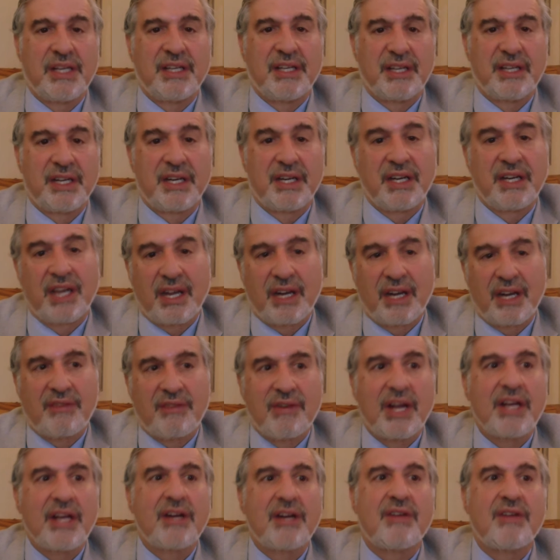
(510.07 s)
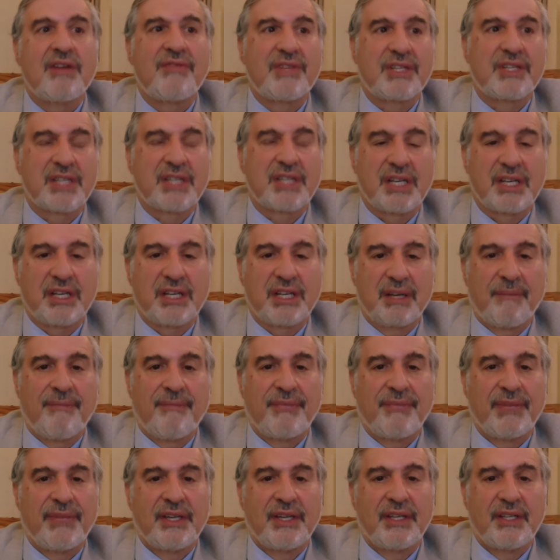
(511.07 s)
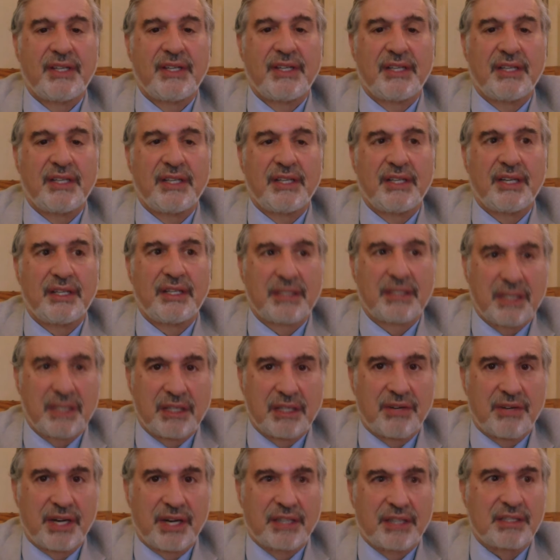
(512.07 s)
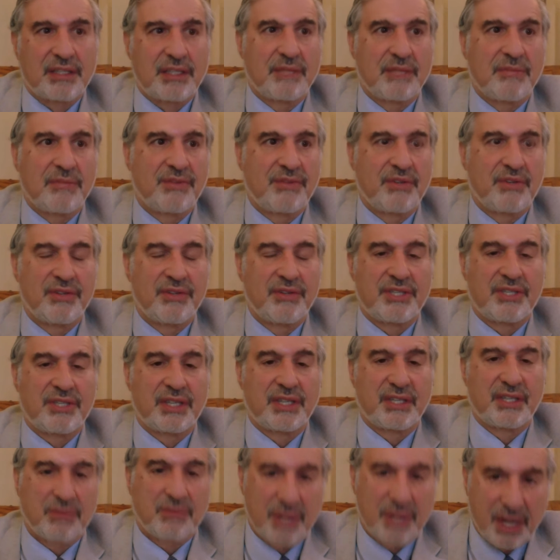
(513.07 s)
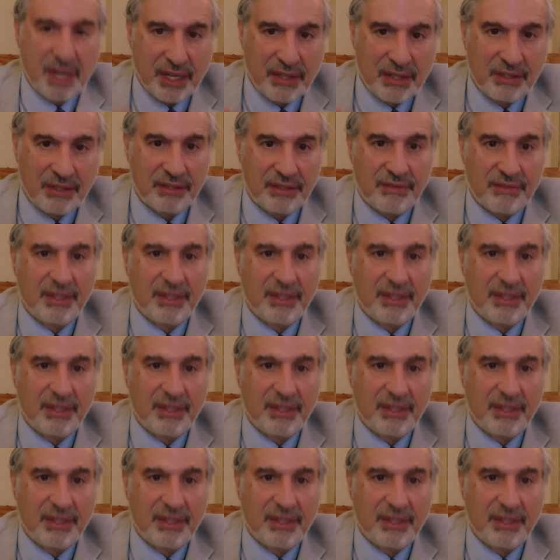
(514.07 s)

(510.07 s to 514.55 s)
in its ability to get it right over time and to correct some of those things. We're